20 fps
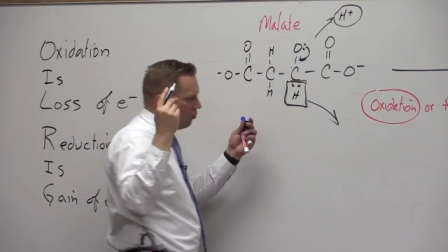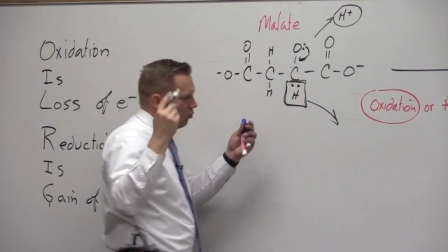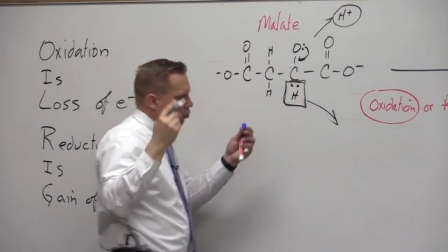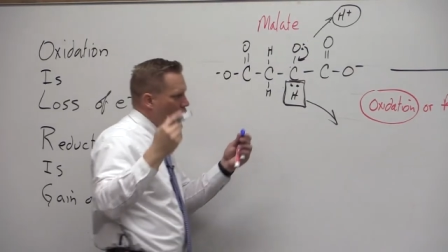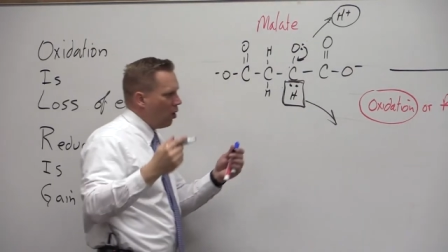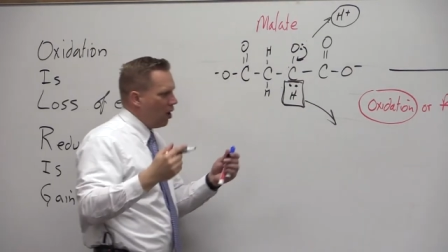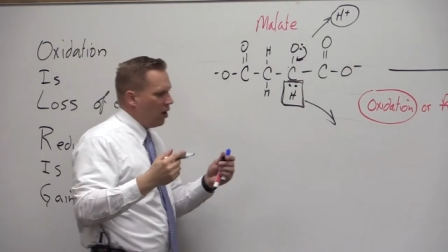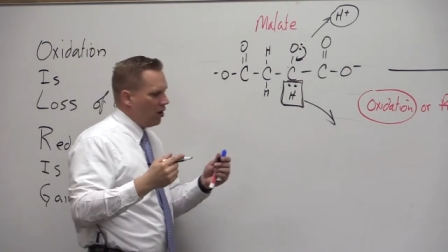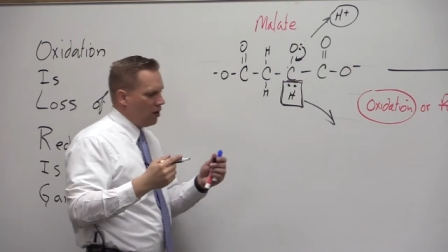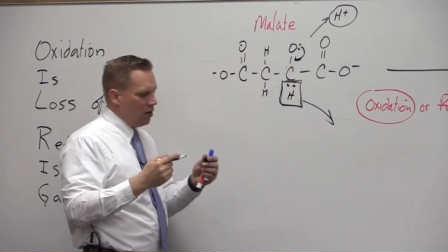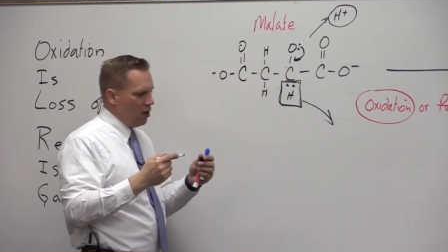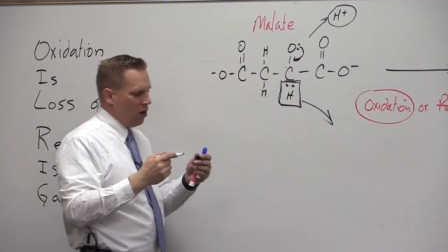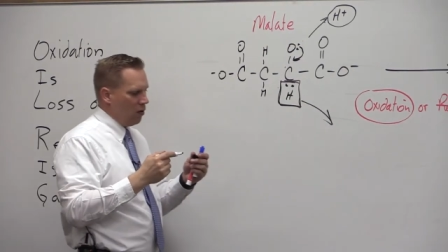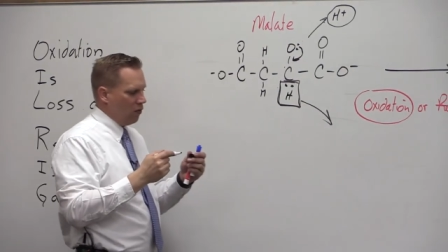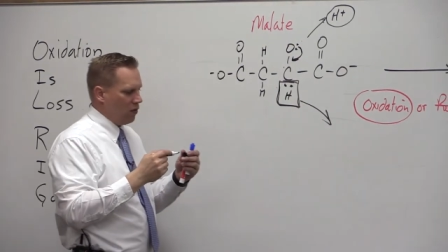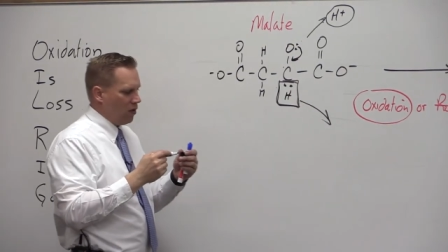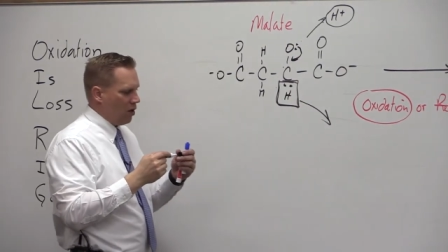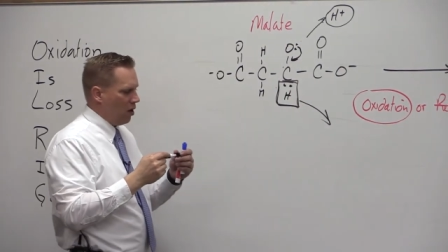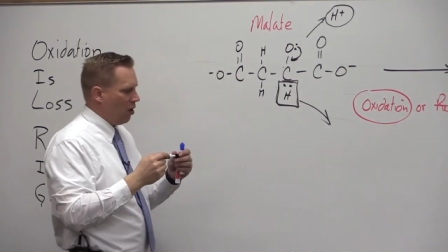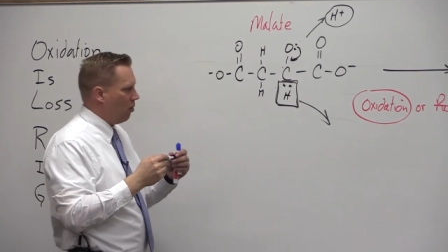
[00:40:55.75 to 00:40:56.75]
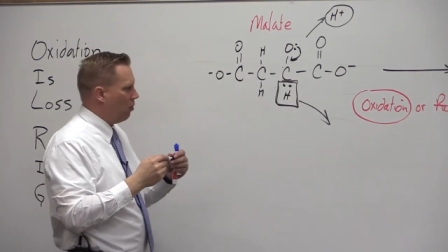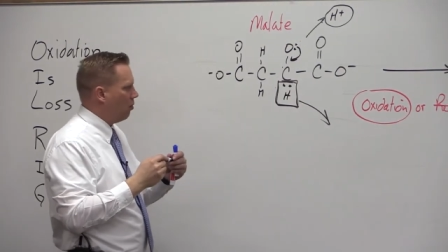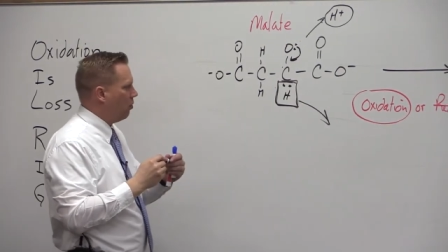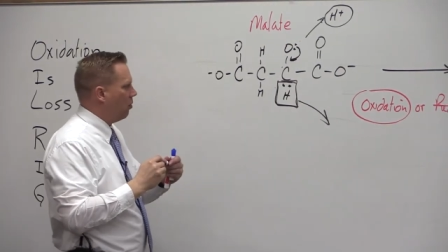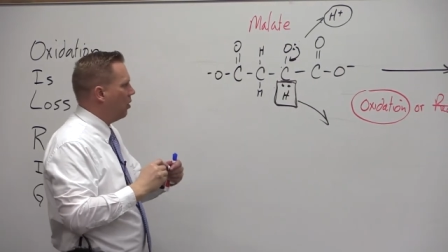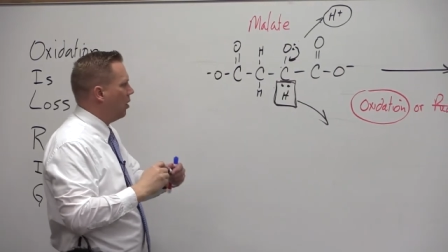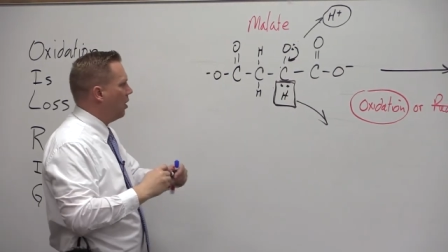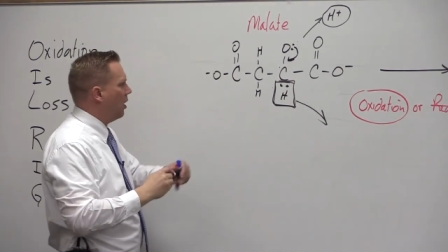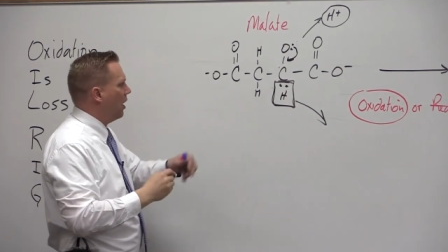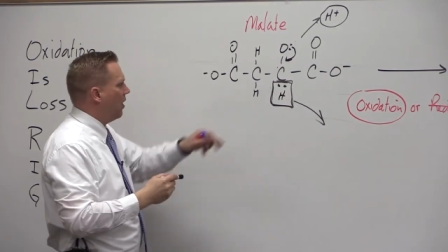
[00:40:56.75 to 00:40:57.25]
Where do those go?
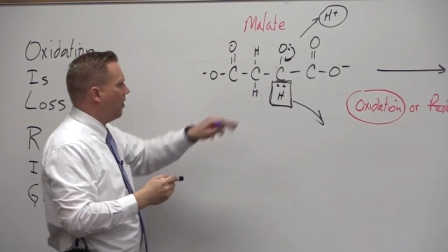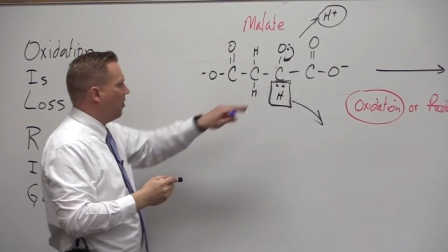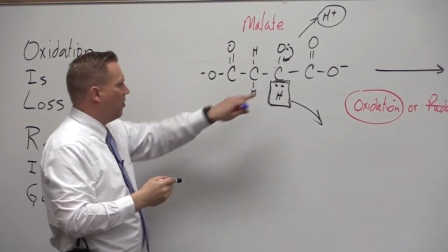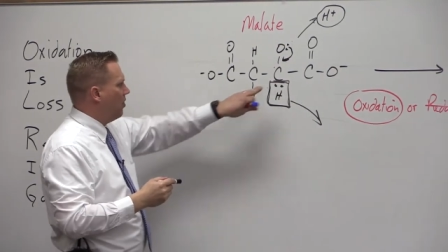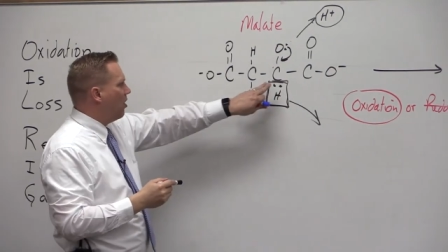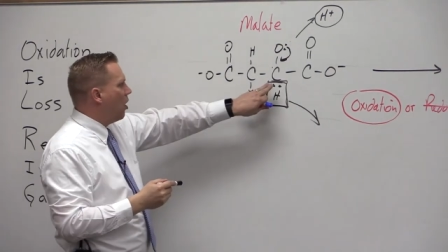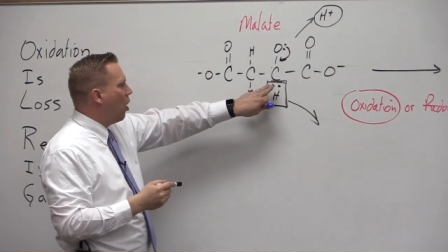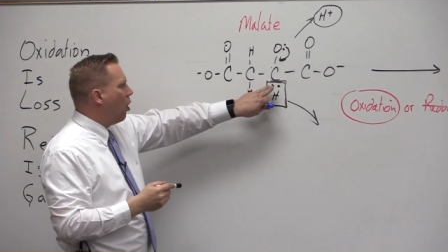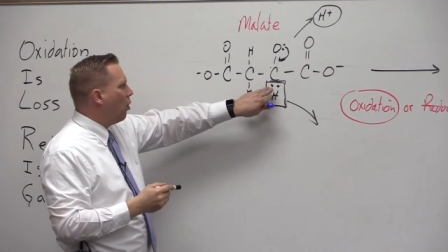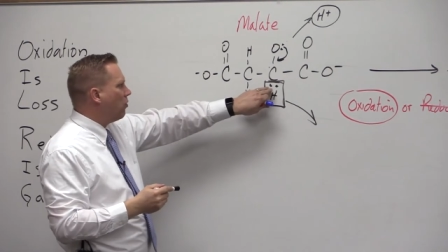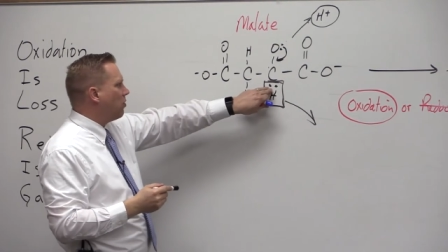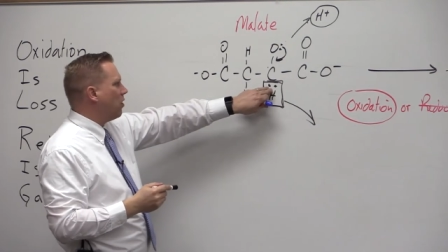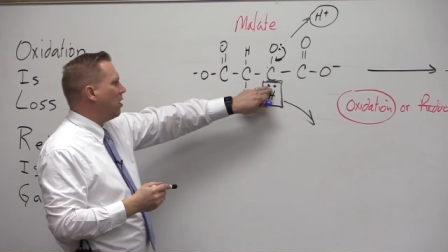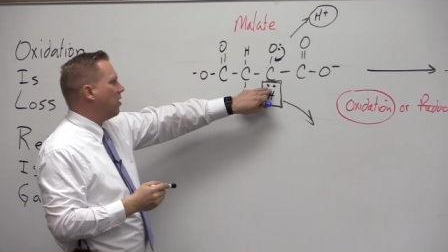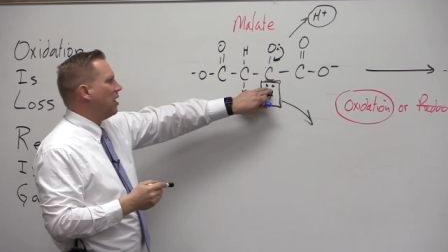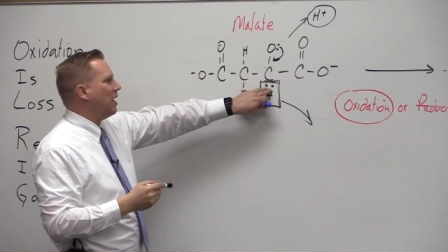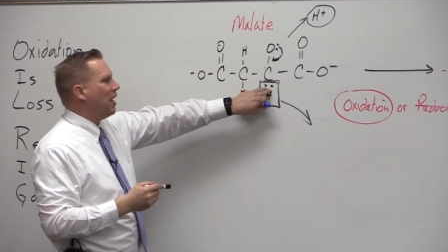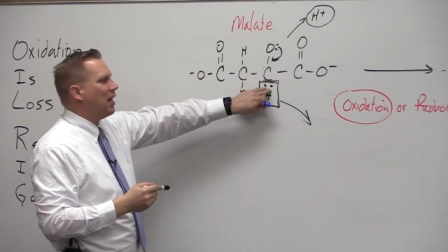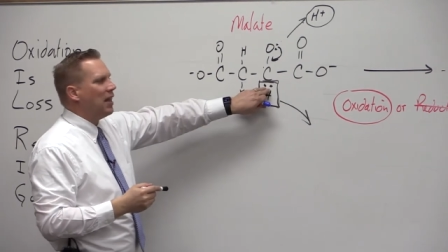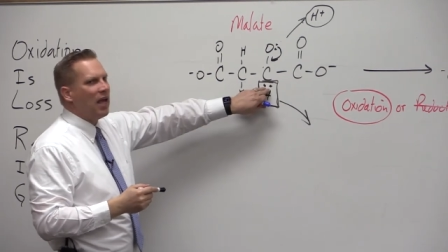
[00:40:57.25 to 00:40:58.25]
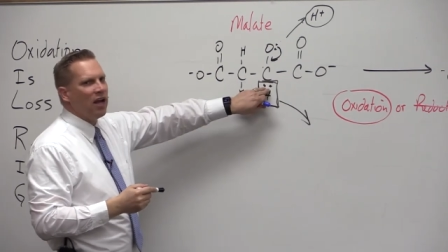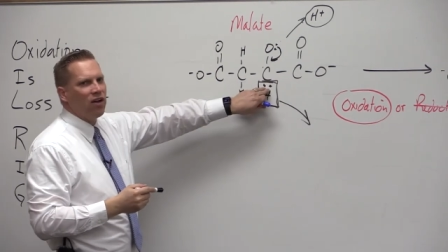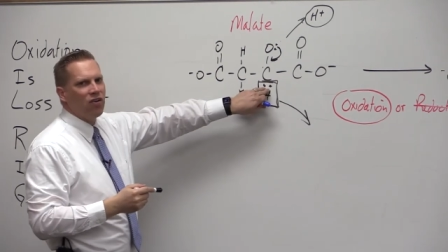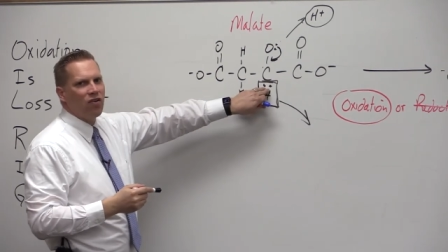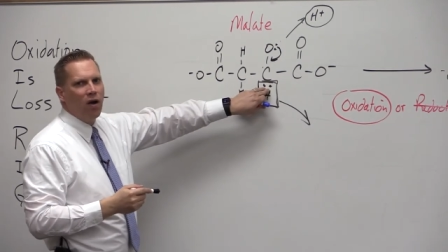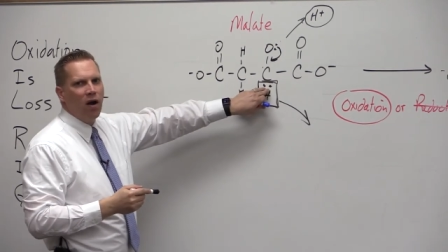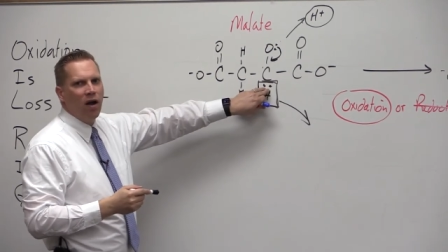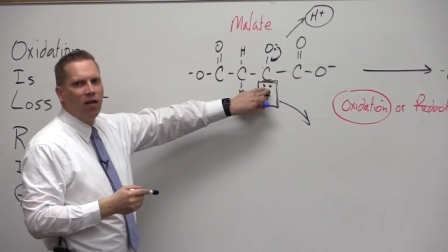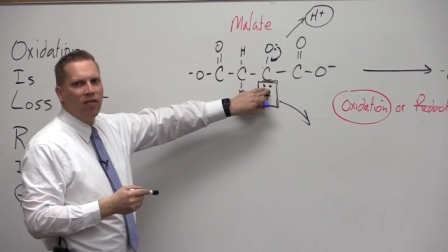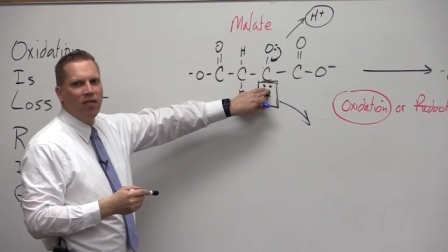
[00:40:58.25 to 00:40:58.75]
Those are the
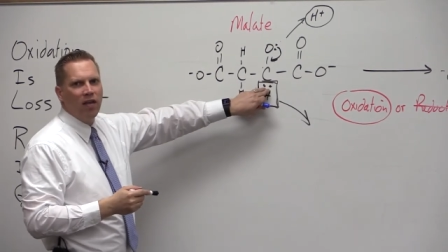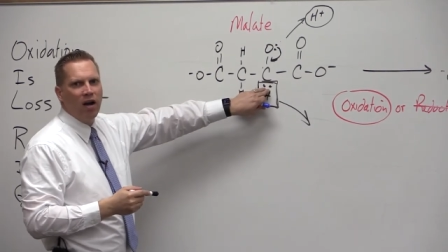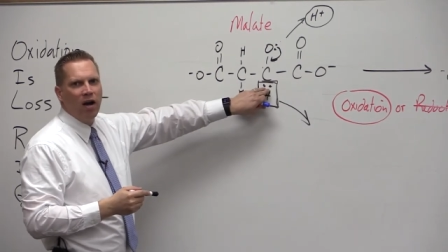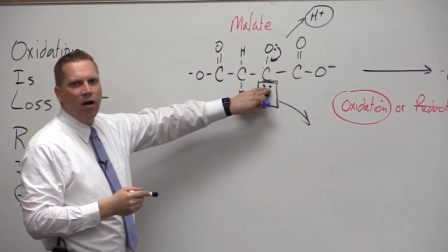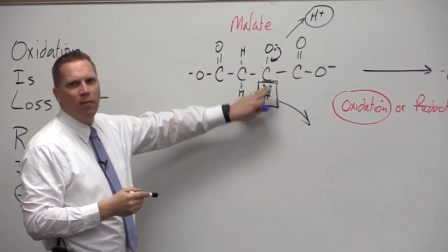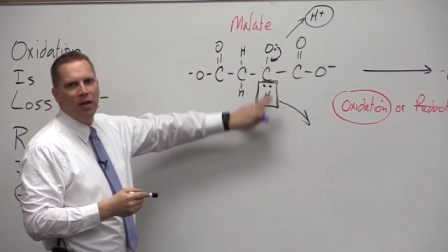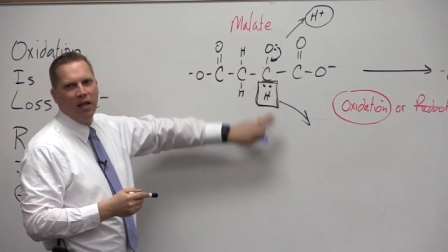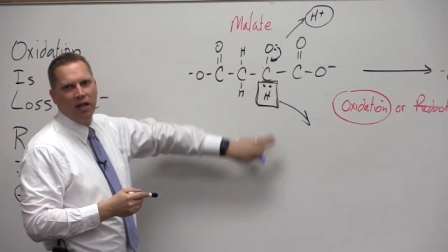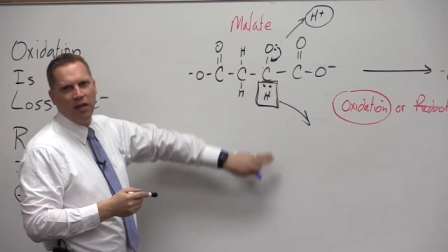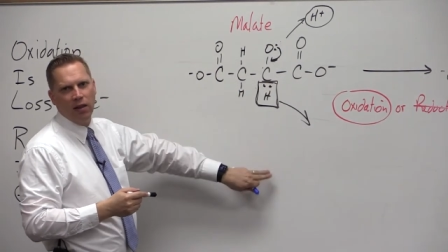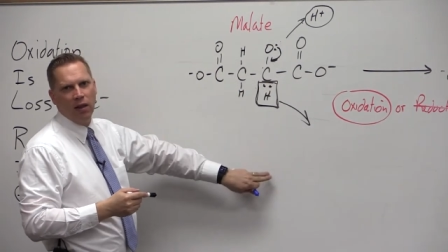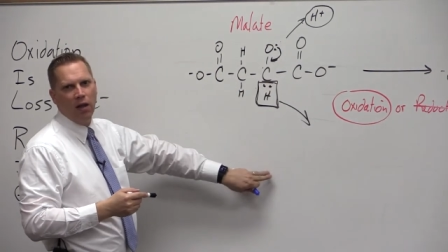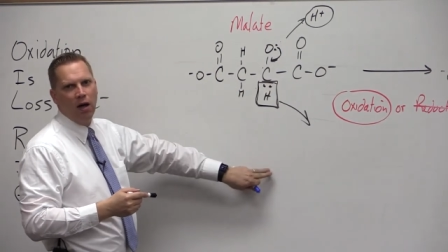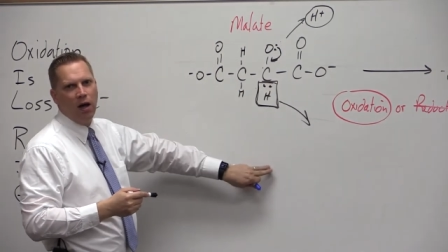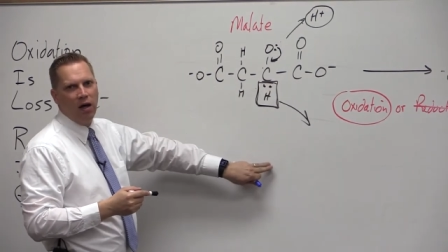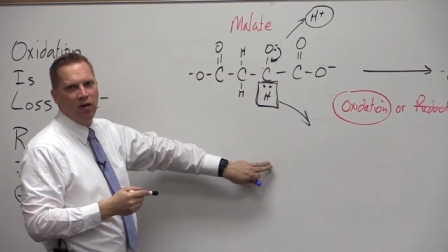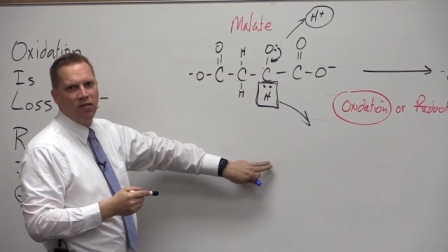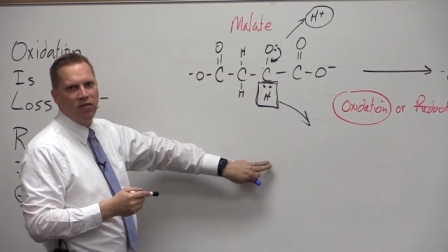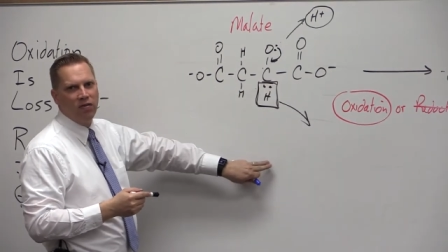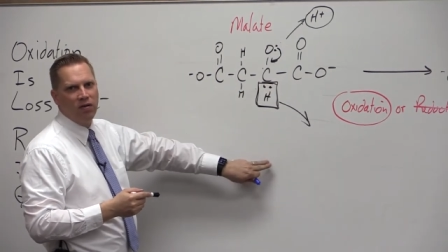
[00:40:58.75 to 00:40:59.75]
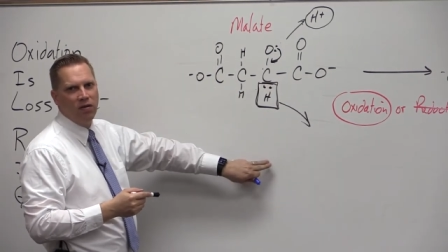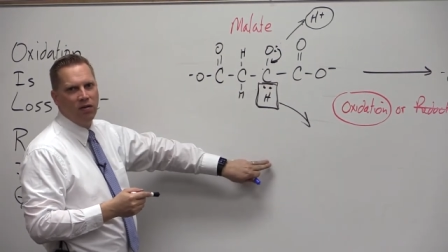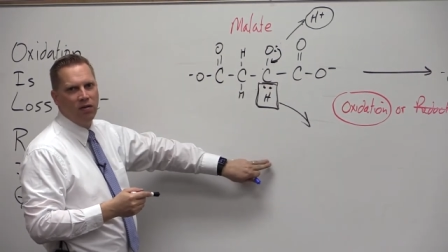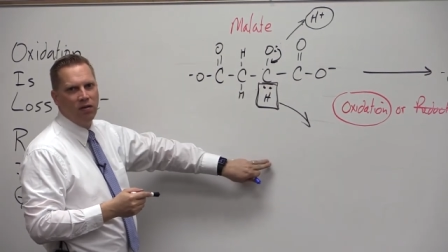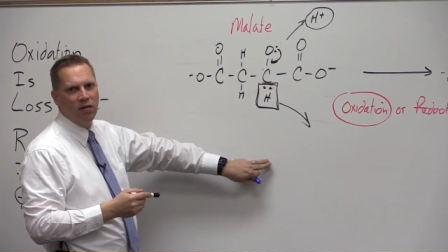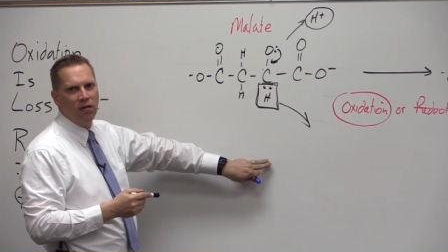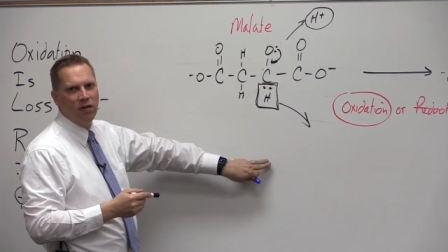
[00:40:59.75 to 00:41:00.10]
electrons that are being lost.